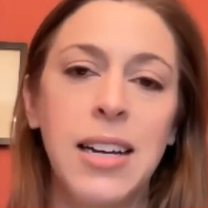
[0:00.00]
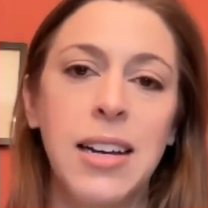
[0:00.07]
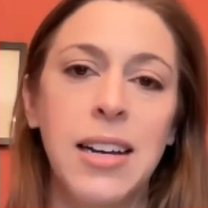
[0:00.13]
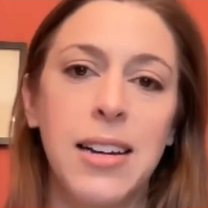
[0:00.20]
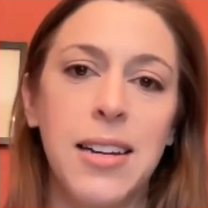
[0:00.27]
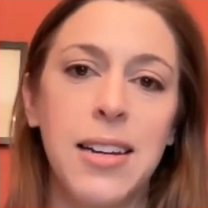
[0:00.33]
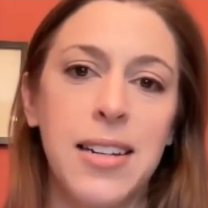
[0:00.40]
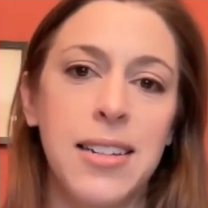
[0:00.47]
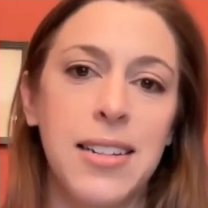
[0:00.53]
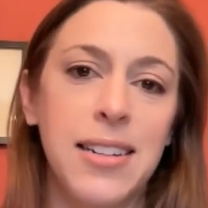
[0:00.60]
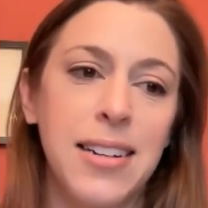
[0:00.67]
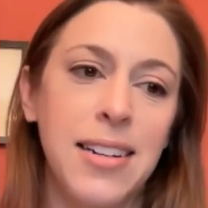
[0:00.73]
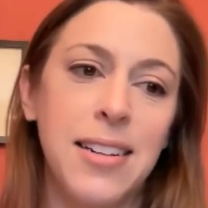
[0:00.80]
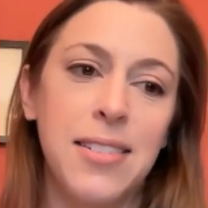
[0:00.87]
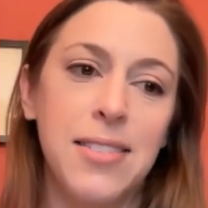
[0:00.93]

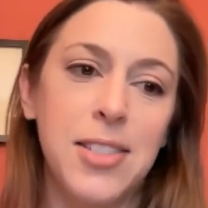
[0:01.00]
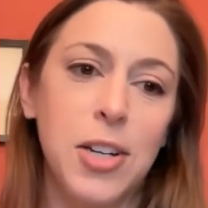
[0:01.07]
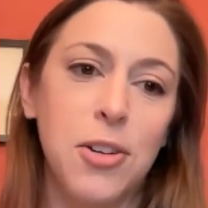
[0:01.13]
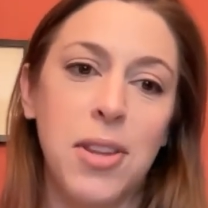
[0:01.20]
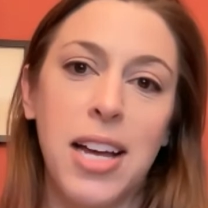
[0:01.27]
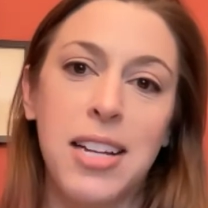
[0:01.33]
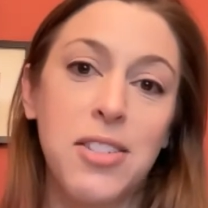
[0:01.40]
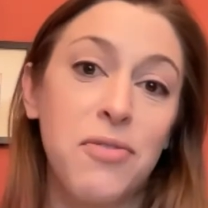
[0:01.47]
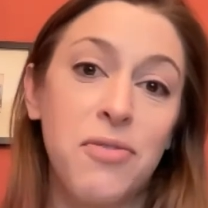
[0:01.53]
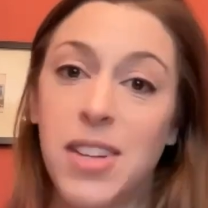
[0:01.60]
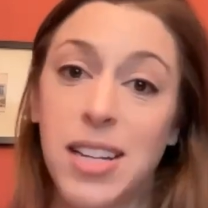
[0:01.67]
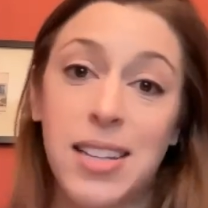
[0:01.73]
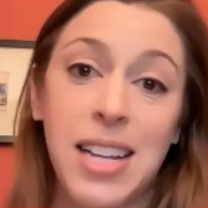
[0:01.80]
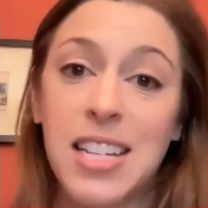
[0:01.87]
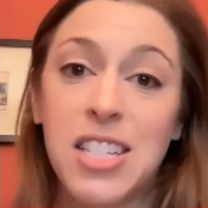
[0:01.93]
And so
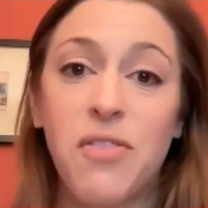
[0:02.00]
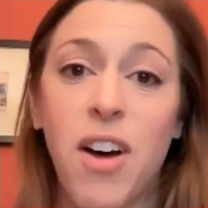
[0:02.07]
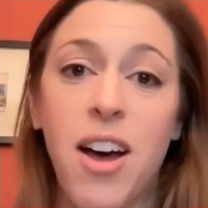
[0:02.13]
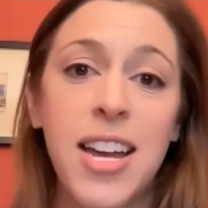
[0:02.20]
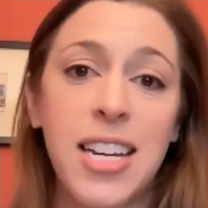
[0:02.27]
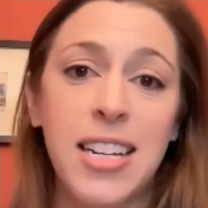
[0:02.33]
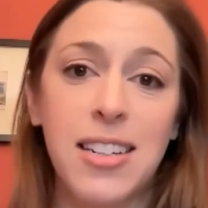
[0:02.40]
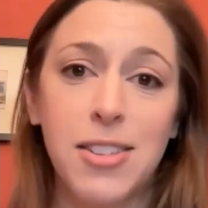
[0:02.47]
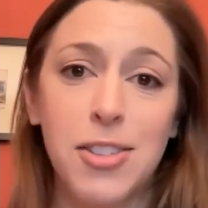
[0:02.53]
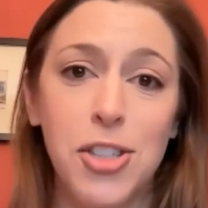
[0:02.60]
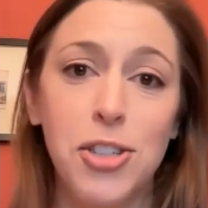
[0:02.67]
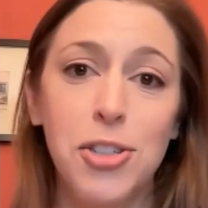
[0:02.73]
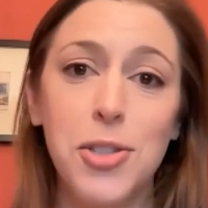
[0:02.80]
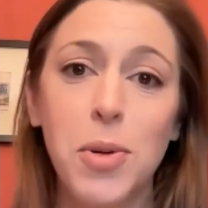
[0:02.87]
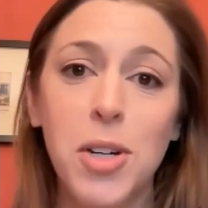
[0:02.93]
that's fine.
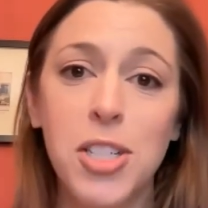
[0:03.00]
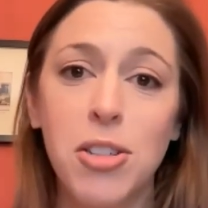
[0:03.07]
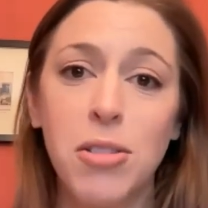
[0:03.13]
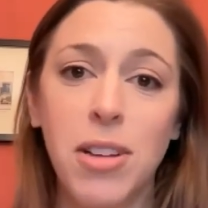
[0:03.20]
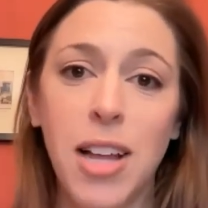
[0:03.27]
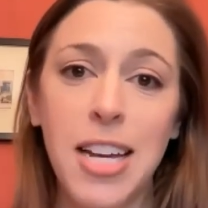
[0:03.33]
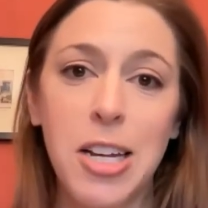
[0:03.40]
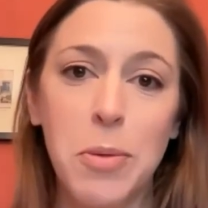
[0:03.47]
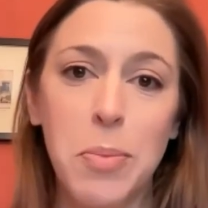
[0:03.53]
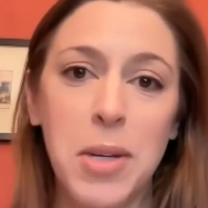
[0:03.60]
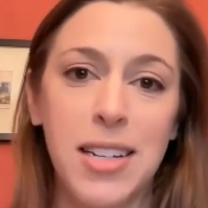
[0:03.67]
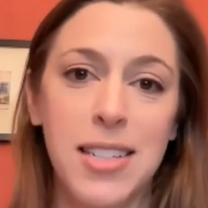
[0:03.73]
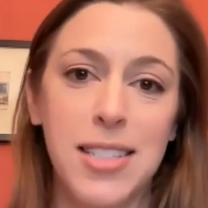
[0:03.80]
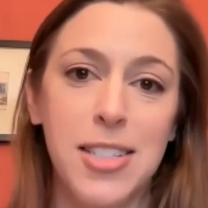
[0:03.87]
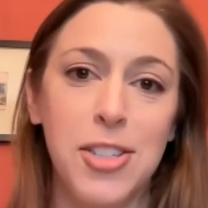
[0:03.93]
Choose what you like
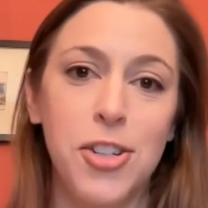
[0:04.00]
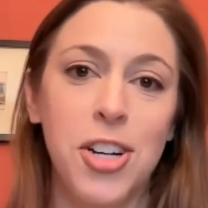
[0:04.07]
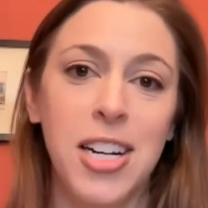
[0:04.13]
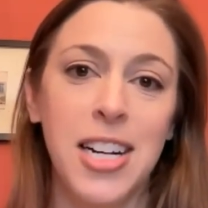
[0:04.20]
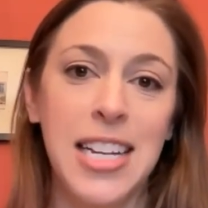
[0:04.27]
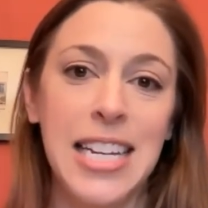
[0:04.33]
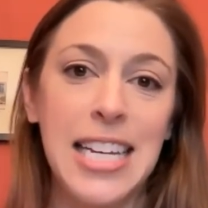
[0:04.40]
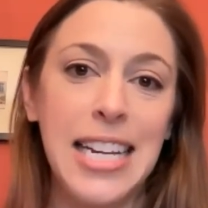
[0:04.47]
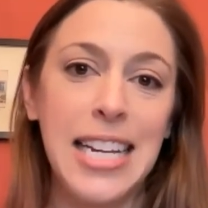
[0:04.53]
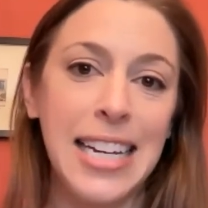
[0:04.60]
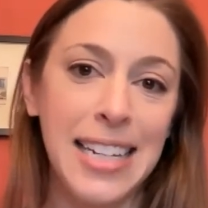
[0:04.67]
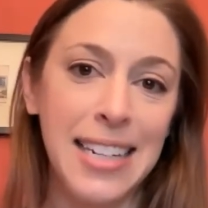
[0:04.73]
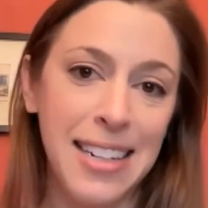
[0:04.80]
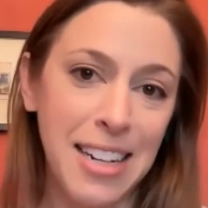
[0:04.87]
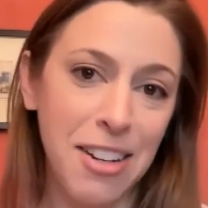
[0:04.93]
because you're going to eat
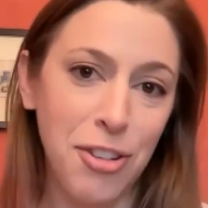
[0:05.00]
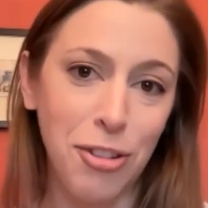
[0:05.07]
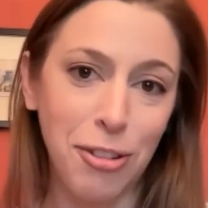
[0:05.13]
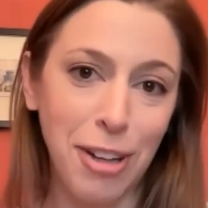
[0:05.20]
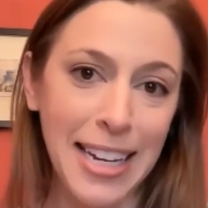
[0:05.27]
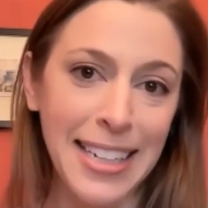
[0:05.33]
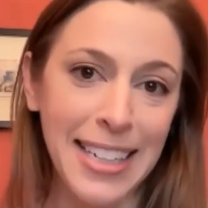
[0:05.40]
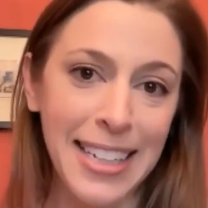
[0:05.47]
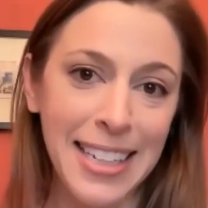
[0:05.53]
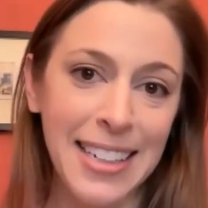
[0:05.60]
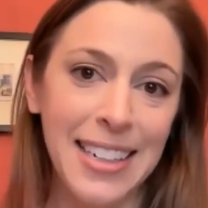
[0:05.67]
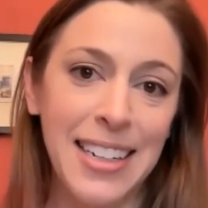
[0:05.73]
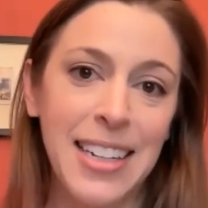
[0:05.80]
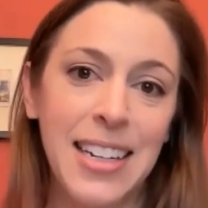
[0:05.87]
it if you like it.